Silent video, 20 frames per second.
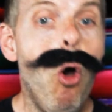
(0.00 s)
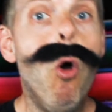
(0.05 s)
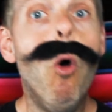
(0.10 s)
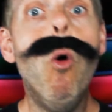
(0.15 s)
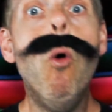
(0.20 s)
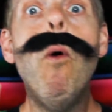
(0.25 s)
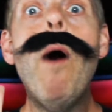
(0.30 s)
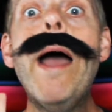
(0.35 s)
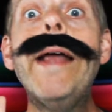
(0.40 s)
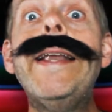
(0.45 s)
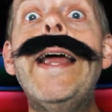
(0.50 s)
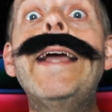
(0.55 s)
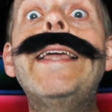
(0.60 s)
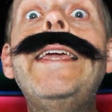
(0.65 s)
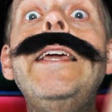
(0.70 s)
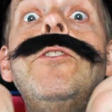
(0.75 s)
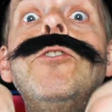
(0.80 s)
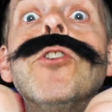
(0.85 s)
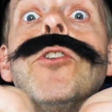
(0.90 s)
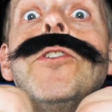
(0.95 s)
Why not
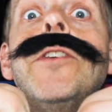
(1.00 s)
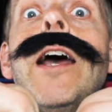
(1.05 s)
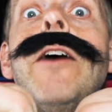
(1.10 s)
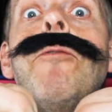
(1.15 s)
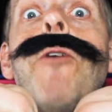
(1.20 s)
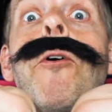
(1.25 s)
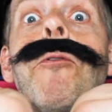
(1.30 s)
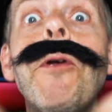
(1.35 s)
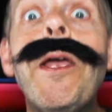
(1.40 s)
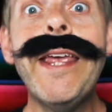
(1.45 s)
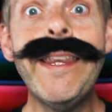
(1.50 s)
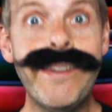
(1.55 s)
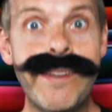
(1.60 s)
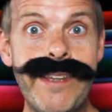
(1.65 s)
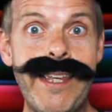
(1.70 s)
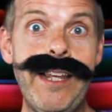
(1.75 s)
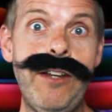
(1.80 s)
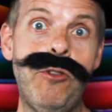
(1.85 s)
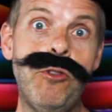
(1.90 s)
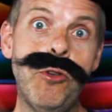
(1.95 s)
get yourself
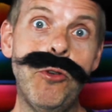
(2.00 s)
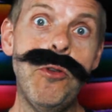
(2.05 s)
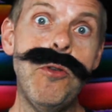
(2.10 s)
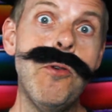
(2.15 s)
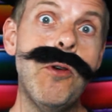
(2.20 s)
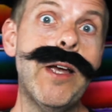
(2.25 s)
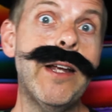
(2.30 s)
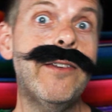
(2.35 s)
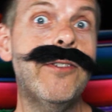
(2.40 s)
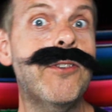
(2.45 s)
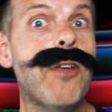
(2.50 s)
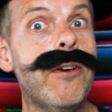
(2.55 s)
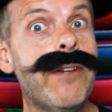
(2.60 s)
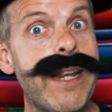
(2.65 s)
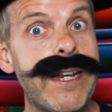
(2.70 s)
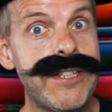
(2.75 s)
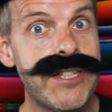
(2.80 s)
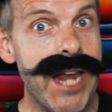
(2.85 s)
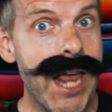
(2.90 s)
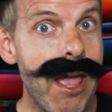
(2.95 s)
arrested so you could start
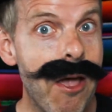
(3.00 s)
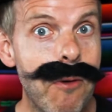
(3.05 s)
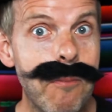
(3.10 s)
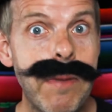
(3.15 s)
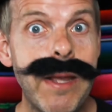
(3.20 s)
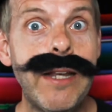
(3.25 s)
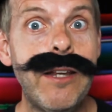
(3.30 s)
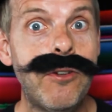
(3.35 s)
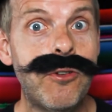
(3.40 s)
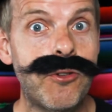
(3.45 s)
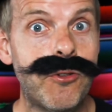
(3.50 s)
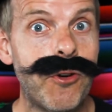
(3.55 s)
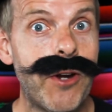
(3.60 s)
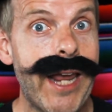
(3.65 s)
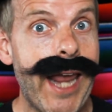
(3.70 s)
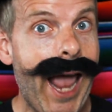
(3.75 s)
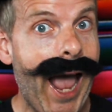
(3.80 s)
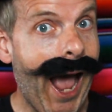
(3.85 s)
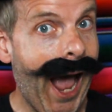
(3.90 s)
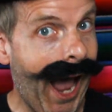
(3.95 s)
a jail
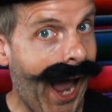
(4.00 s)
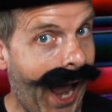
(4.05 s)
ministry?